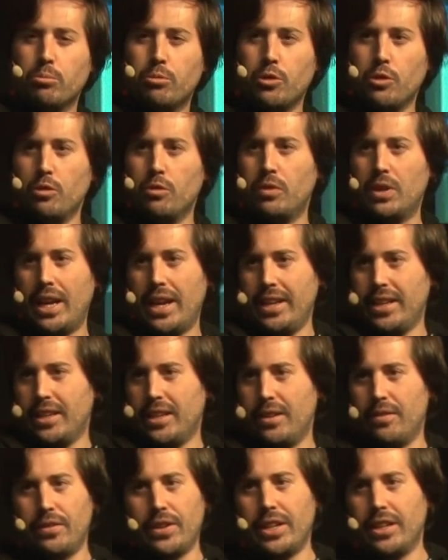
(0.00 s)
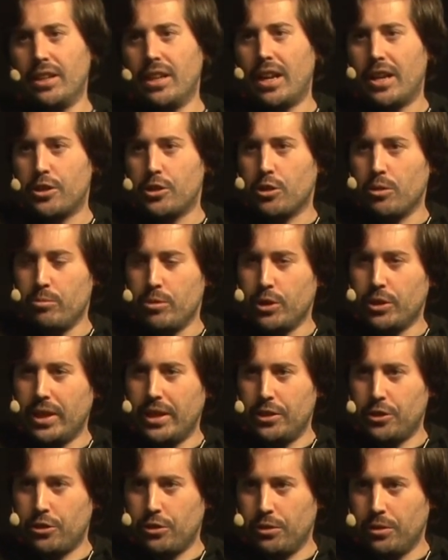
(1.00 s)
prove like a very large
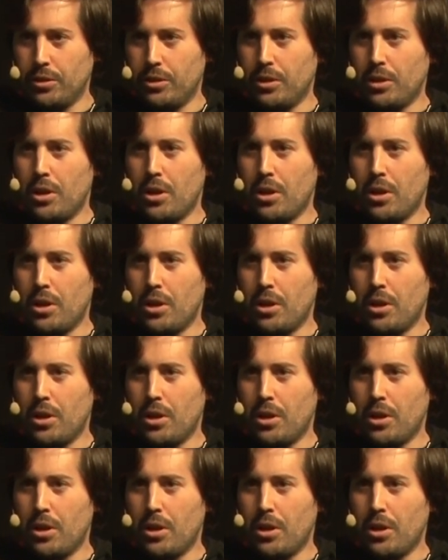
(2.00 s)
computation.